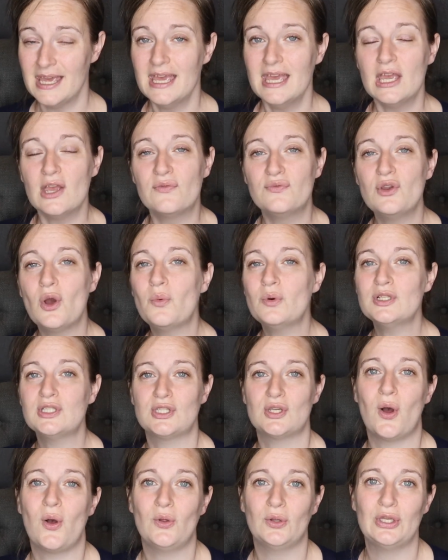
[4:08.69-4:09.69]
If no one's
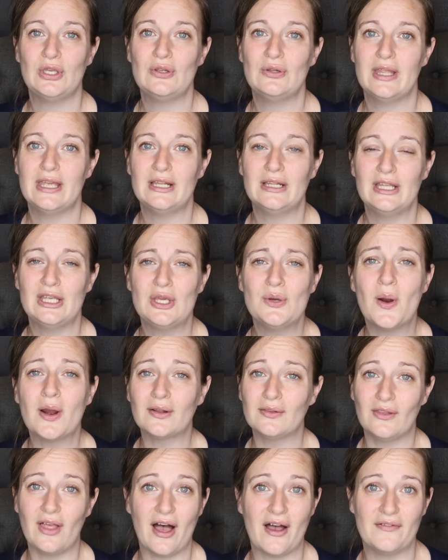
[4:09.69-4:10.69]
told you lately, you are
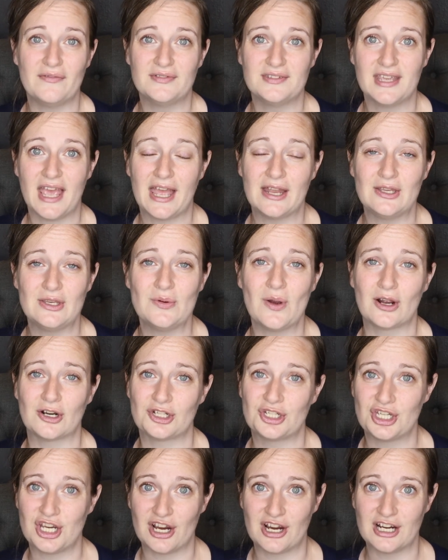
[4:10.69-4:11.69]
loved and you are
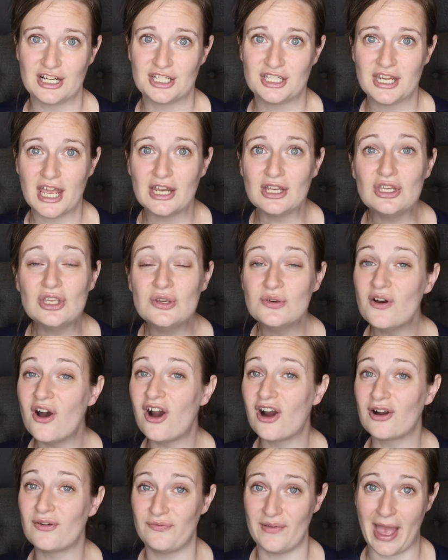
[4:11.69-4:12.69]
cherished and you
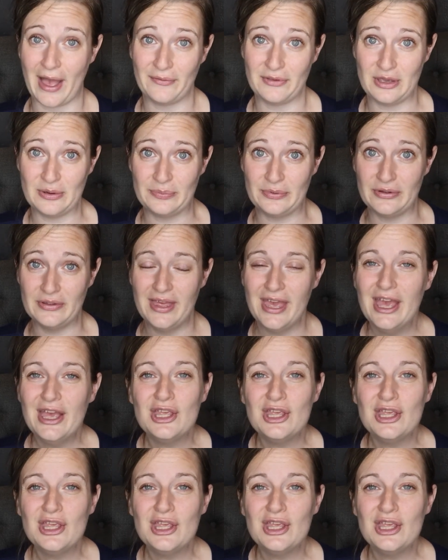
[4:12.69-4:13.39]
are valuable.